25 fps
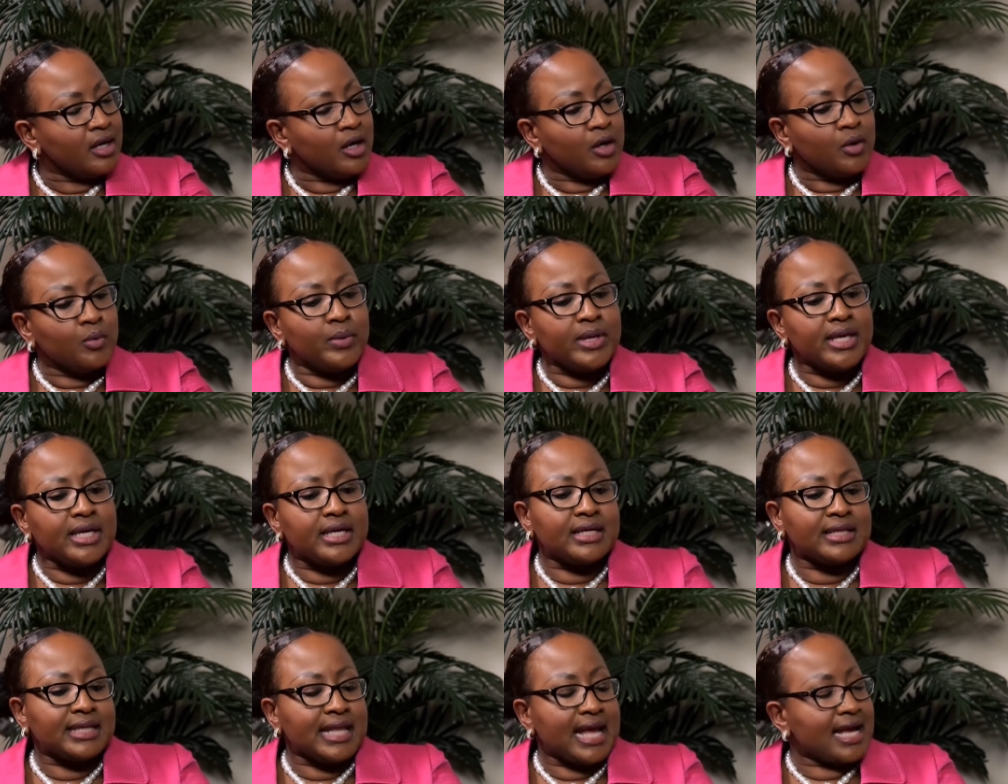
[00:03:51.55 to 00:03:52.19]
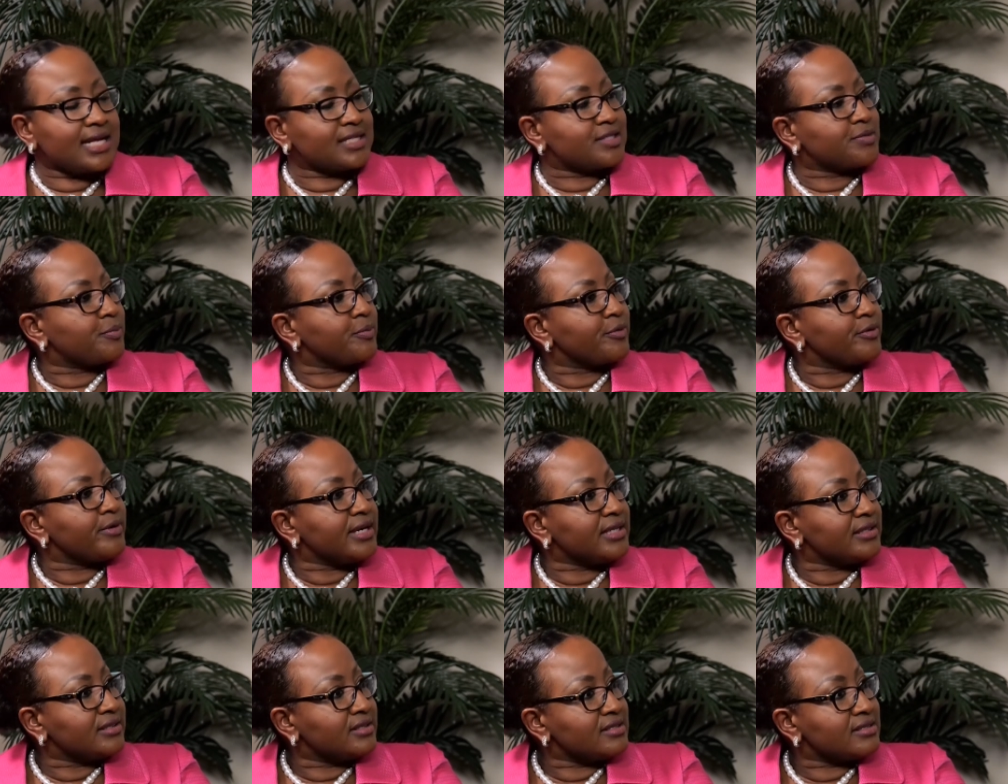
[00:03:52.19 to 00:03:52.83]
We can
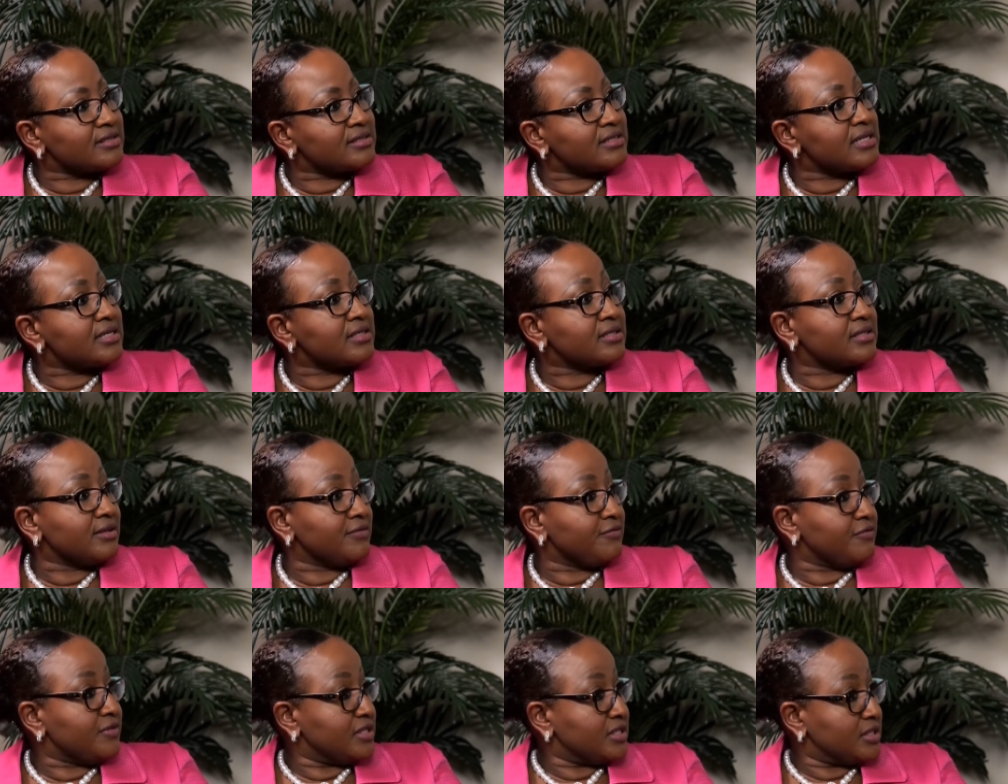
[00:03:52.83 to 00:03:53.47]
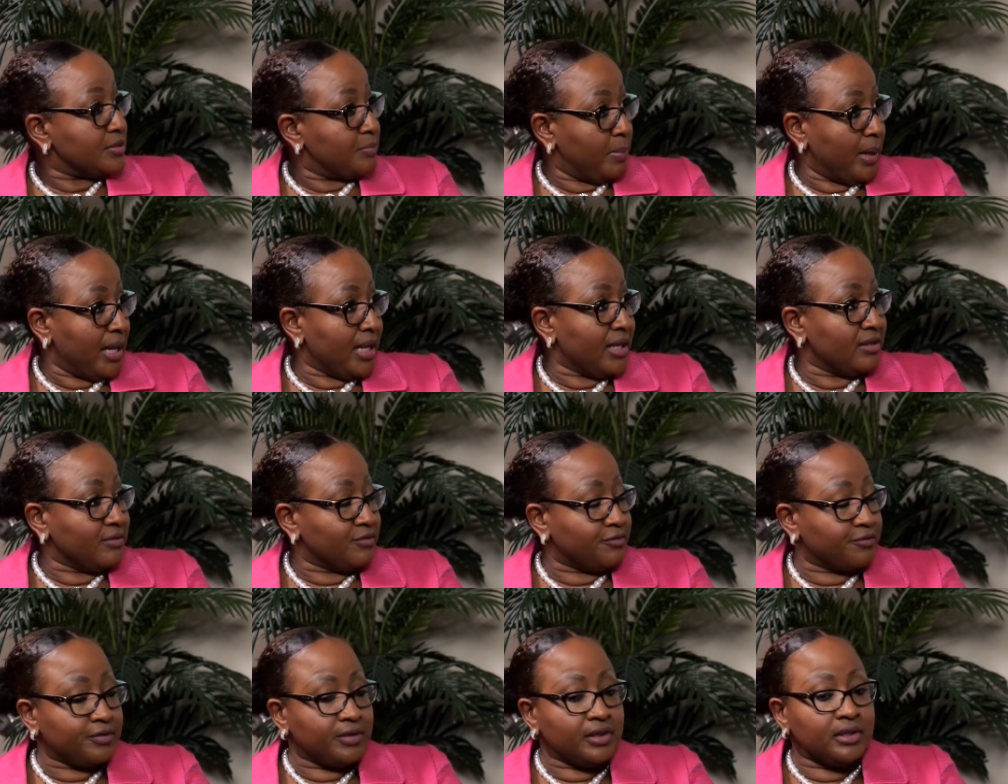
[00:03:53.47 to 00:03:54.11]
aspirate the cyst if it's
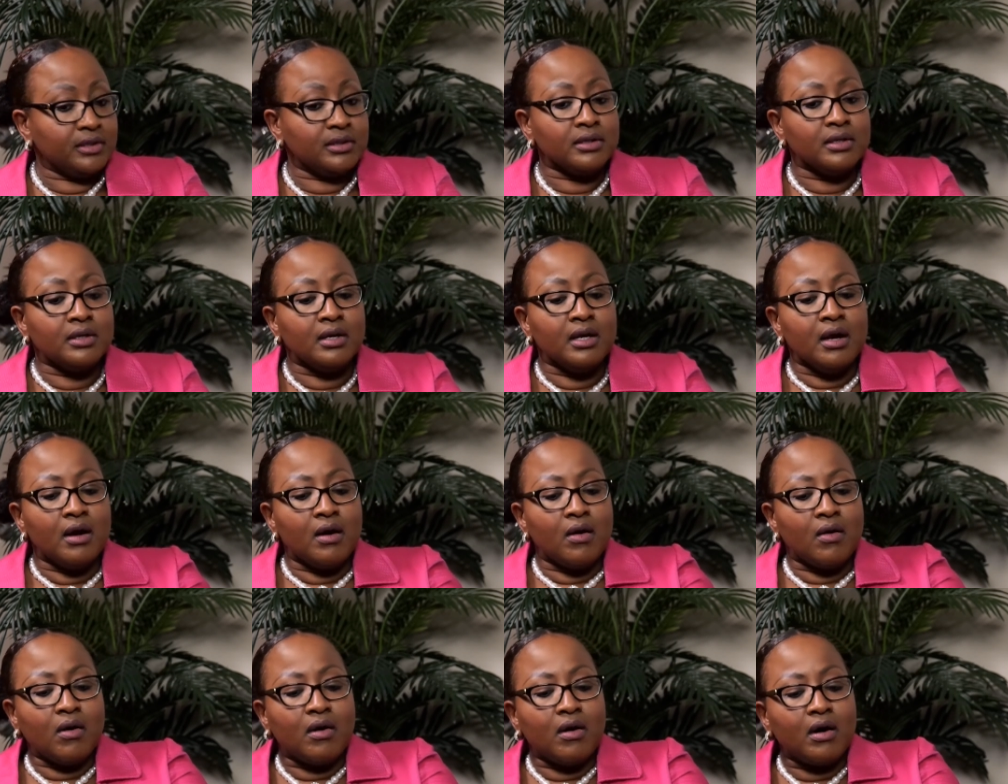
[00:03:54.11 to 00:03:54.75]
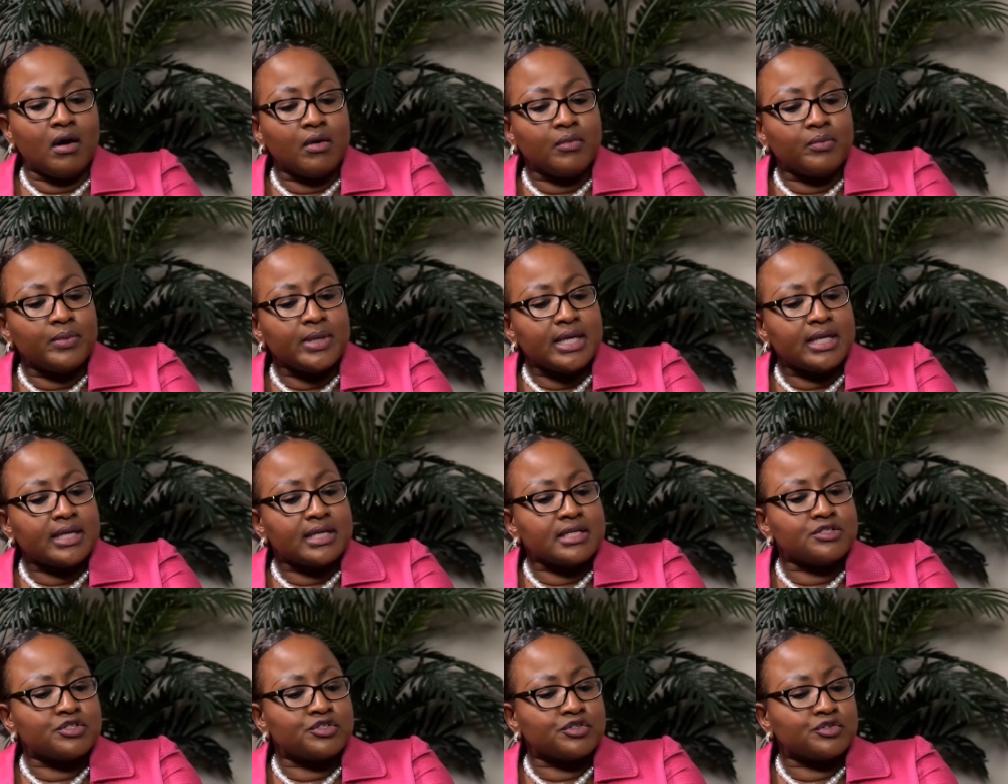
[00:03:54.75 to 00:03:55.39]
painful, or we
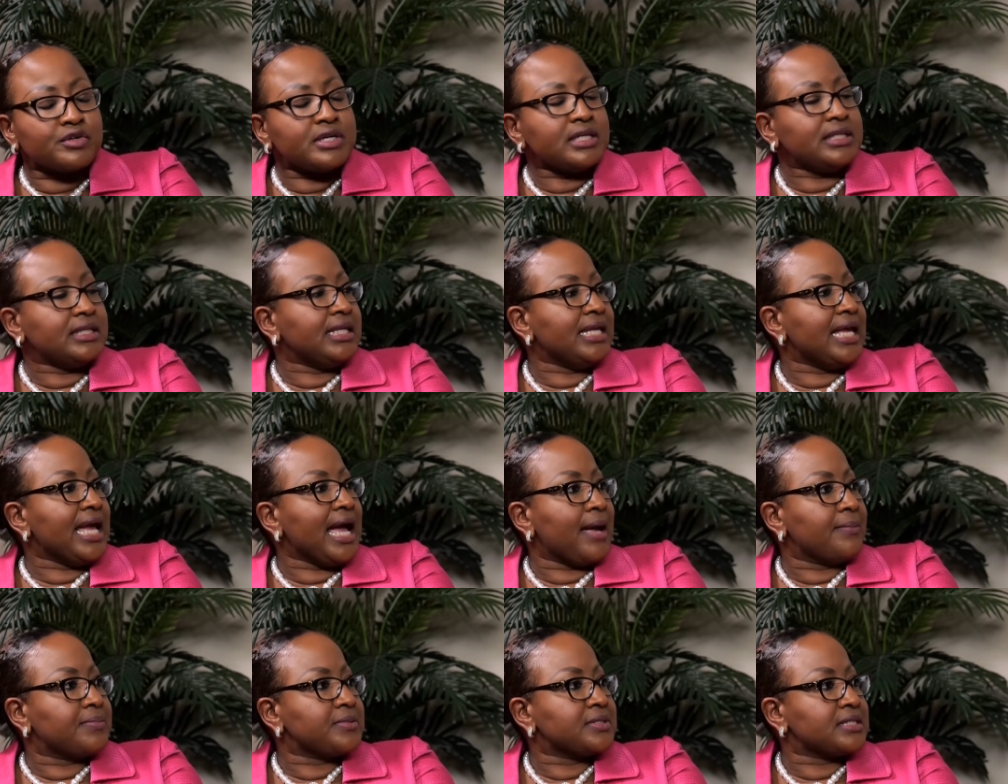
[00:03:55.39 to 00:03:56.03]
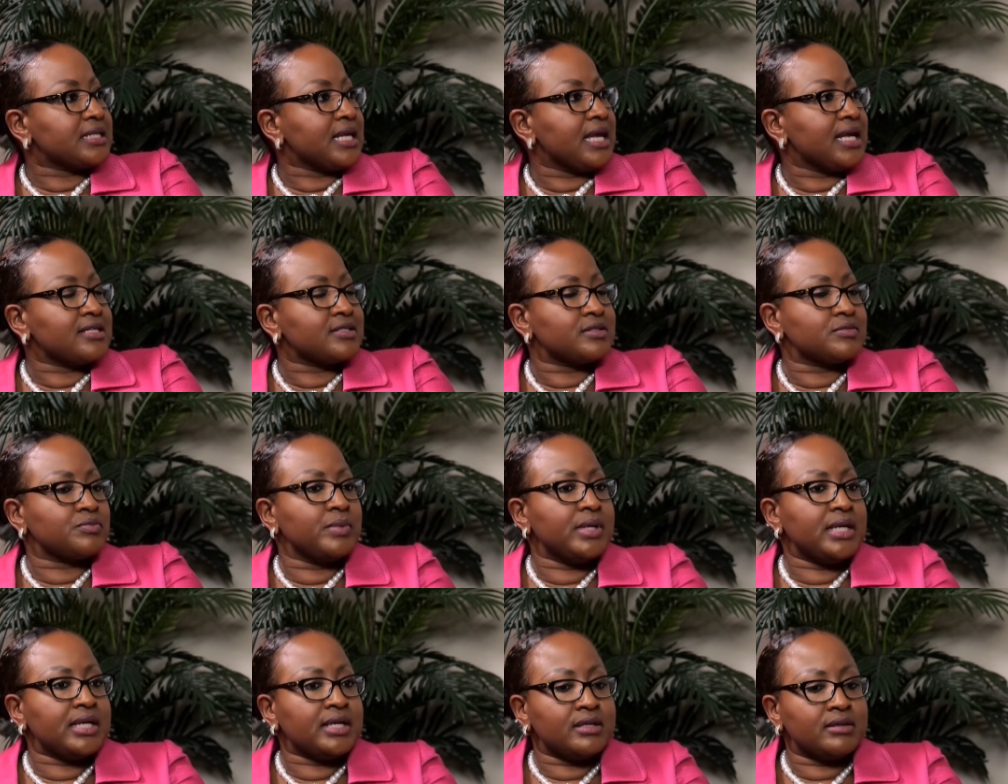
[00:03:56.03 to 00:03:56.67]
can treat the abscess.
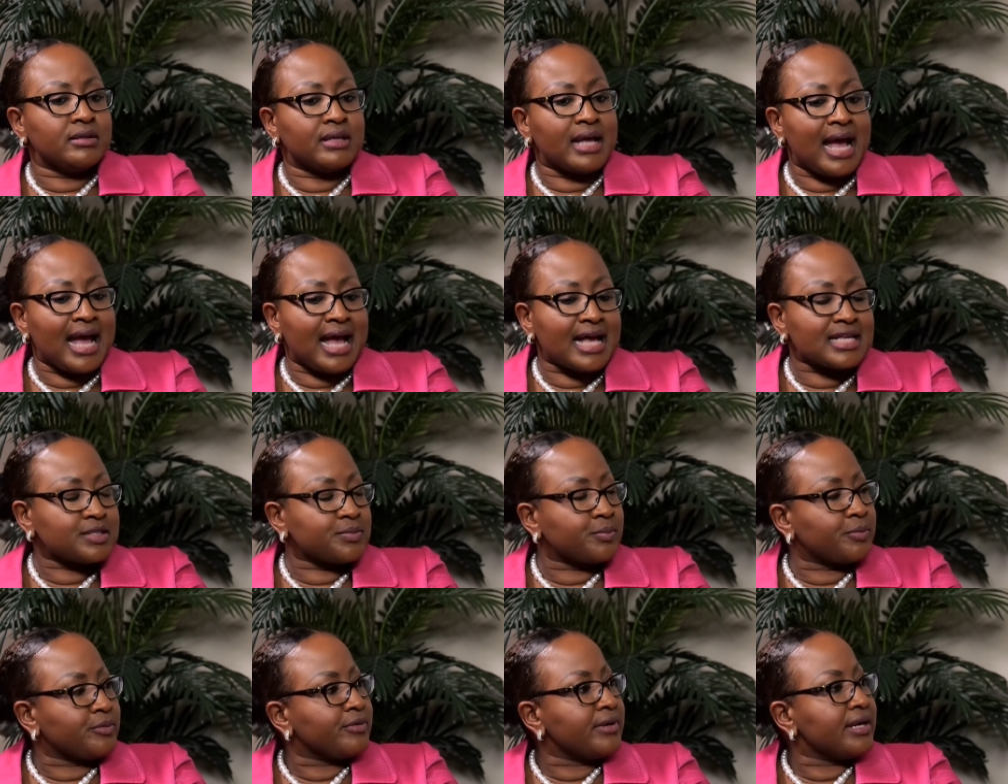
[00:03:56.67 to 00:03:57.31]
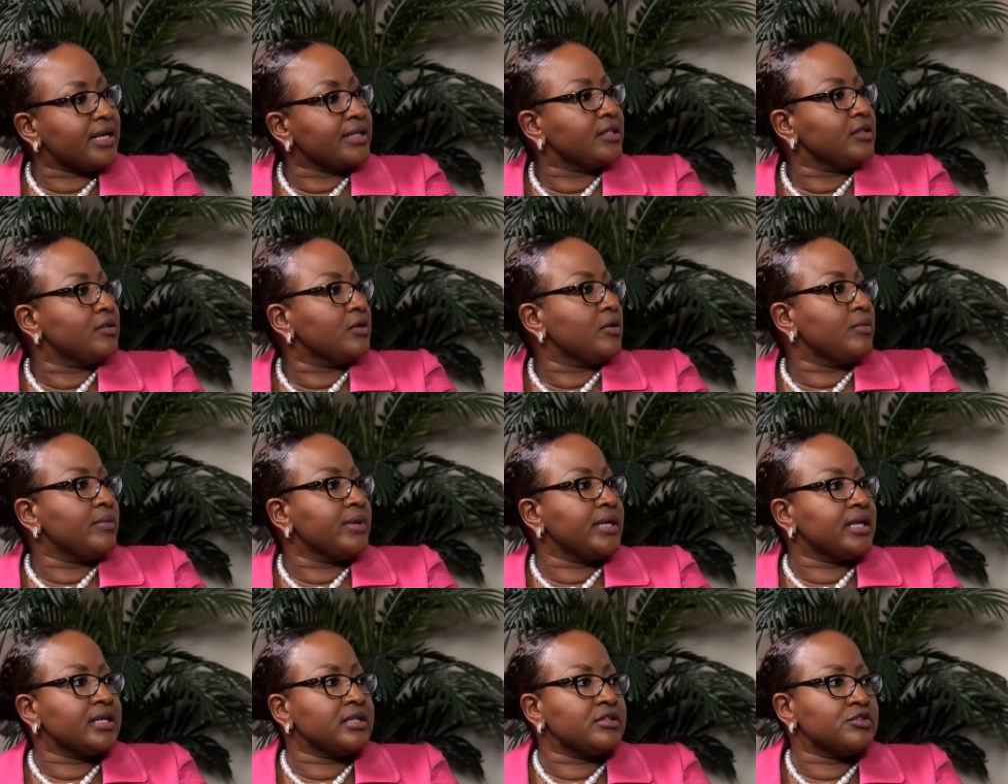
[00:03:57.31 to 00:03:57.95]
We can aspirate it, or
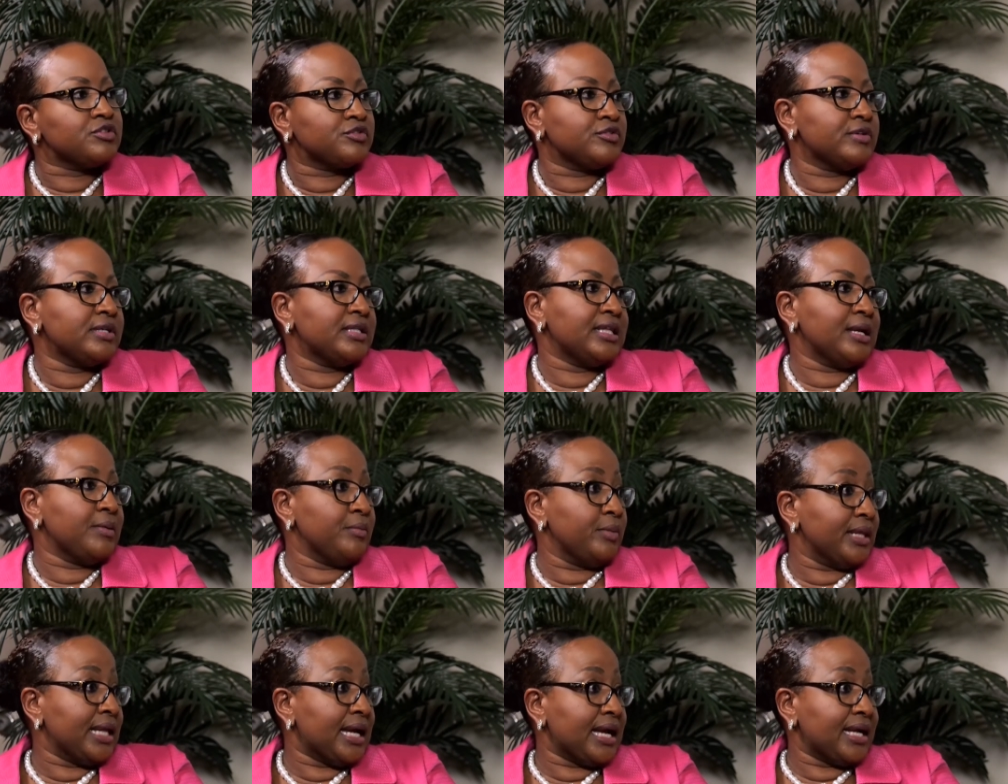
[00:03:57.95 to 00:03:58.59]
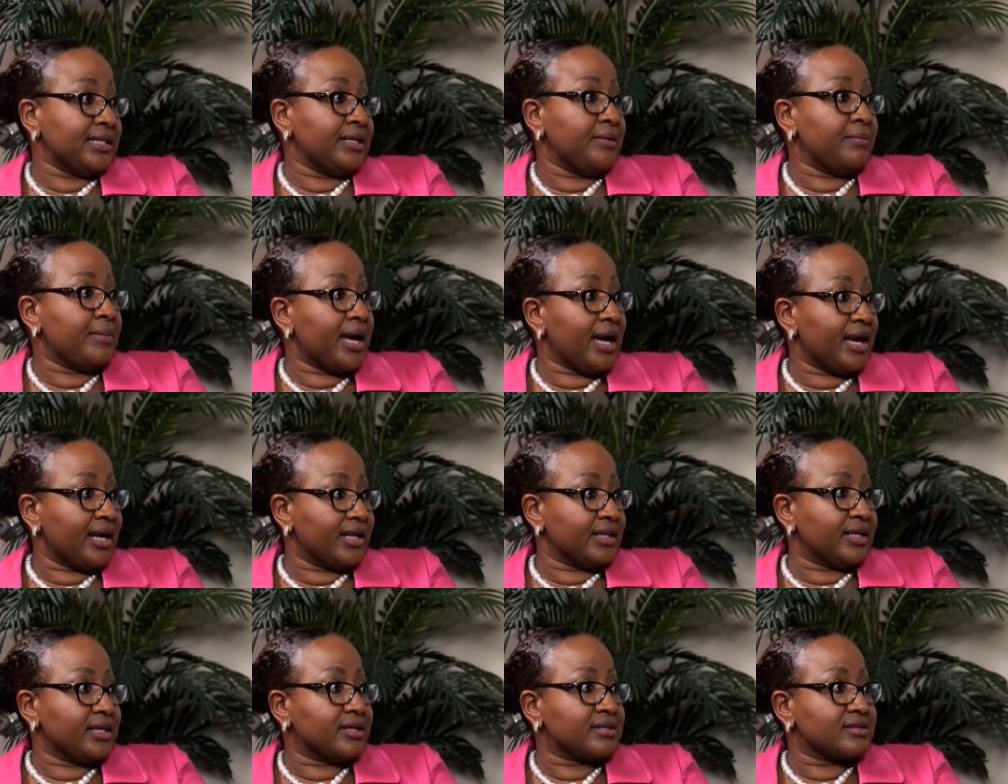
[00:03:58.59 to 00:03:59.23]
we can treat them with
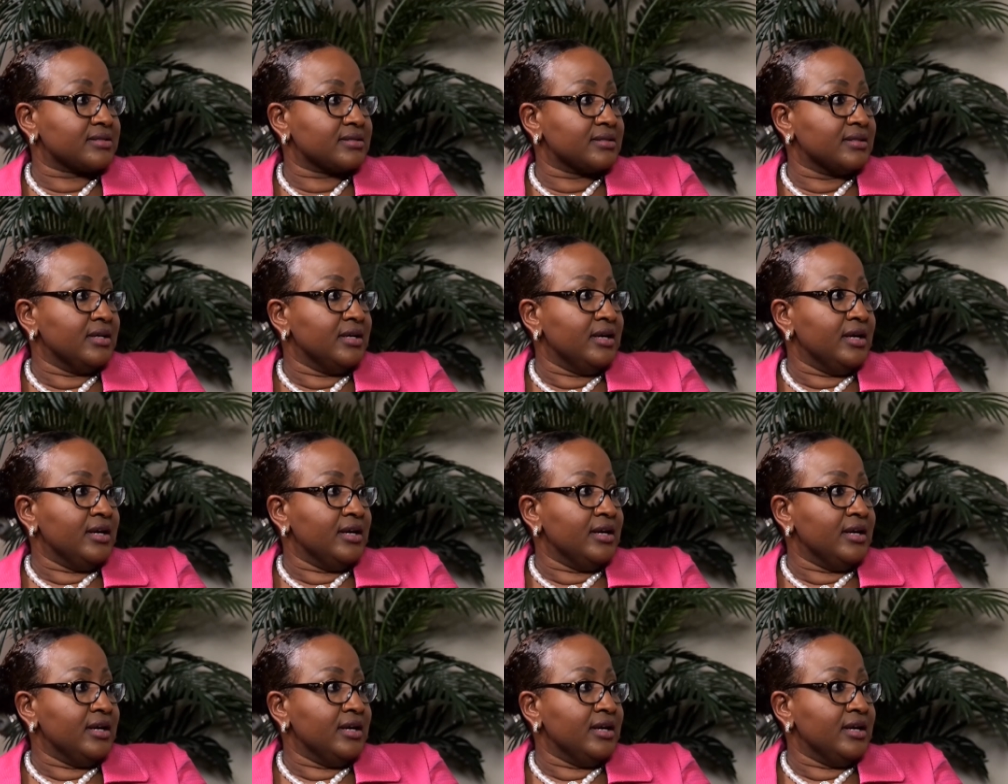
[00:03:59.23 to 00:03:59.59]
antibiotics.